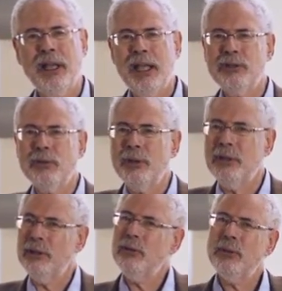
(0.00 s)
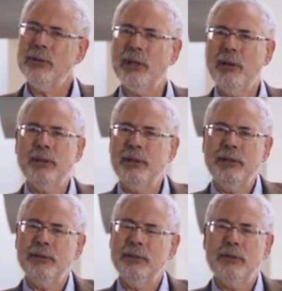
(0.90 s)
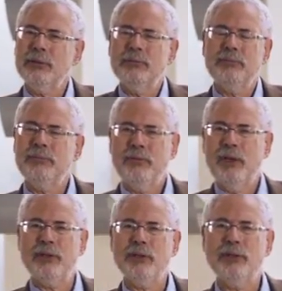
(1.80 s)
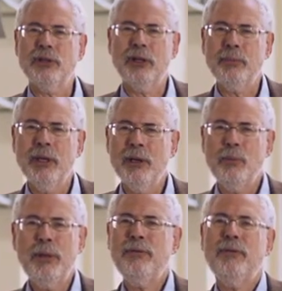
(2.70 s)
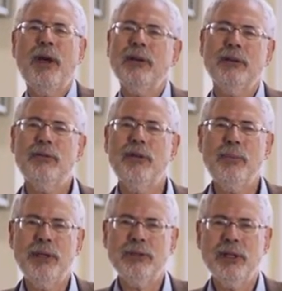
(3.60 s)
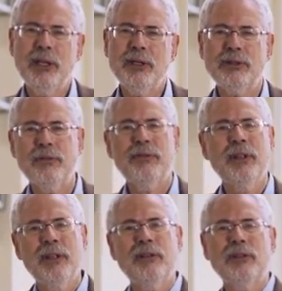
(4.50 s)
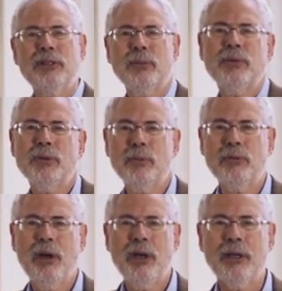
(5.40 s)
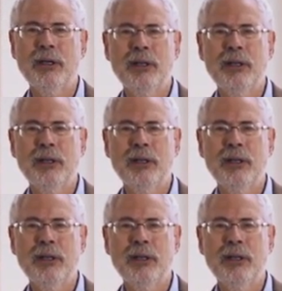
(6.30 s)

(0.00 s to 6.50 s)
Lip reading: And so in a normal company or an old-fashioned startup, we'd fire the VP of sales if their assumptions were wrong.